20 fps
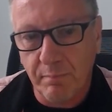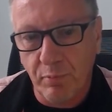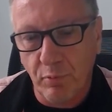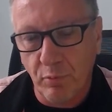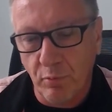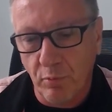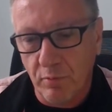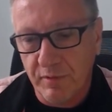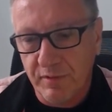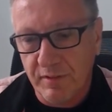
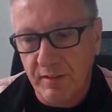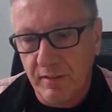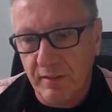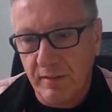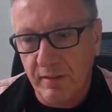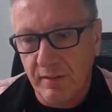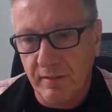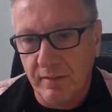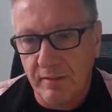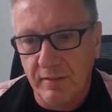pulls
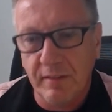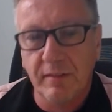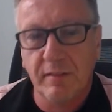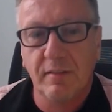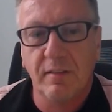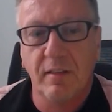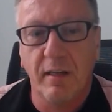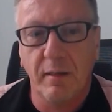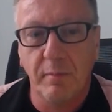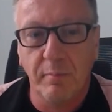in
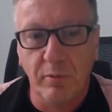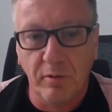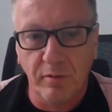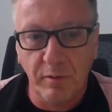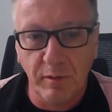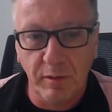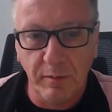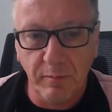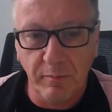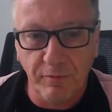this
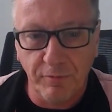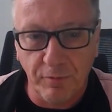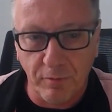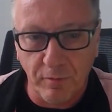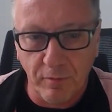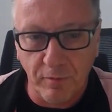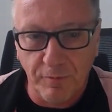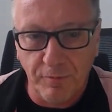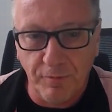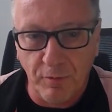library for